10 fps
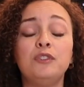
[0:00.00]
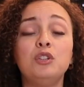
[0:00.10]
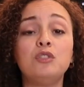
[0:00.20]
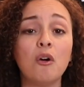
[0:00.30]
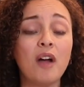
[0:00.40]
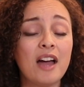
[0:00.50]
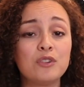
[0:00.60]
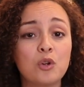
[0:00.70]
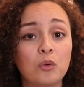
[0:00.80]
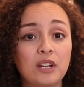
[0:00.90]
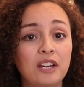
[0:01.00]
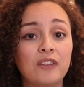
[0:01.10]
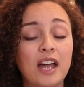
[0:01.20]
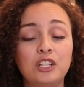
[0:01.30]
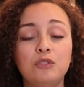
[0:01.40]
you don't have a cooling
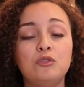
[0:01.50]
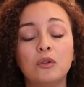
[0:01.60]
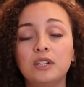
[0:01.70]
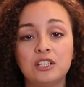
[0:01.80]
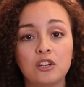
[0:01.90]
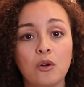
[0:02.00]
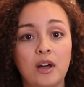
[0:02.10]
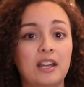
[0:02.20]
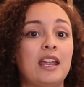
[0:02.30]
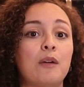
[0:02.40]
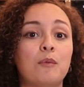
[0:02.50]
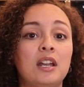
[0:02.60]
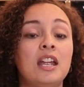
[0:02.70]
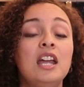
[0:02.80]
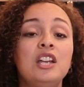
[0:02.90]
rack, you don't need to go out and get one.
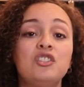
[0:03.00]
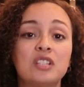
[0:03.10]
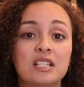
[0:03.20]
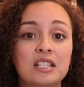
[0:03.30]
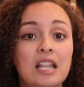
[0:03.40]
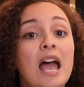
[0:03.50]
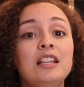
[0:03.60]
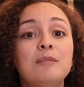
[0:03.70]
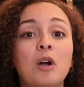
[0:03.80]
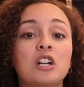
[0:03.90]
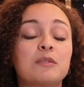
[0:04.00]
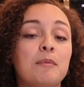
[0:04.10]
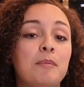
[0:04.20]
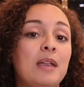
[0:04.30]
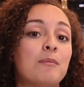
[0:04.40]
Just slide the parchment
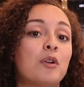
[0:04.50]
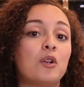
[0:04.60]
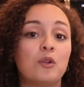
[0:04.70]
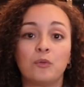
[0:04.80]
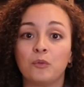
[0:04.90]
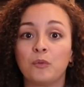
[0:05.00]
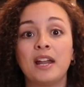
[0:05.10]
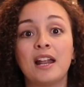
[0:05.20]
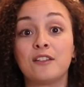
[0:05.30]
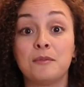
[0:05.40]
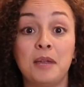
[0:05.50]
paper right out of the